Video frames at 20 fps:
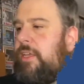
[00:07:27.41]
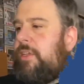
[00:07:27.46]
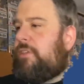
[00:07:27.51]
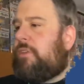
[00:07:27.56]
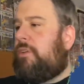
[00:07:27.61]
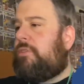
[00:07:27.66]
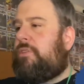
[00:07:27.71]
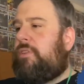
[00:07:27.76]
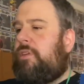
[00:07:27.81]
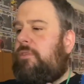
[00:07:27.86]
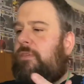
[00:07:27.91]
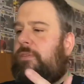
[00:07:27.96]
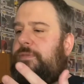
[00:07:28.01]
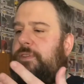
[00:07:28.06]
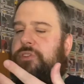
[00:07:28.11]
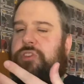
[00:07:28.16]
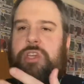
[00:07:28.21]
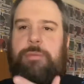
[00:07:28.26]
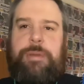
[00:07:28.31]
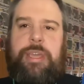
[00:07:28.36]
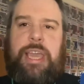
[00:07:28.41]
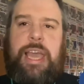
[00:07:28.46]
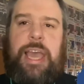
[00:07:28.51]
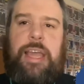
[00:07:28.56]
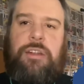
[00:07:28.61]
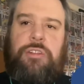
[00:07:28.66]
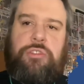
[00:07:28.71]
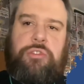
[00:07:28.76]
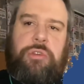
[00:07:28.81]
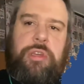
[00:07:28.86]
So to do it for Jimi
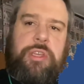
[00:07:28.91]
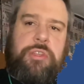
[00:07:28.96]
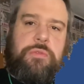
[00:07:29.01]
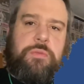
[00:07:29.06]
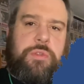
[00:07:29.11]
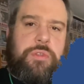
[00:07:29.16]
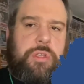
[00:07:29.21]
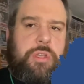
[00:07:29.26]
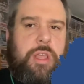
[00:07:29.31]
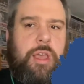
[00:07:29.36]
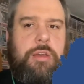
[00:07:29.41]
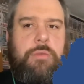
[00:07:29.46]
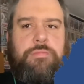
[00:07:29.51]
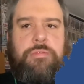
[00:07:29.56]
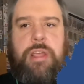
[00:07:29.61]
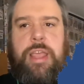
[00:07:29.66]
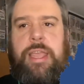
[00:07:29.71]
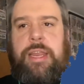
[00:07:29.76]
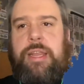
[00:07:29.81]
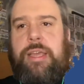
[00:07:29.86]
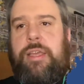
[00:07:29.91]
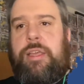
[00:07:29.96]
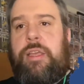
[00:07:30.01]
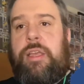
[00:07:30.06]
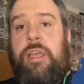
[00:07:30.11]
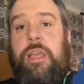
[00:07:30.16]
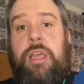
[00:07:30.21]
Hendrix was a no-brainer.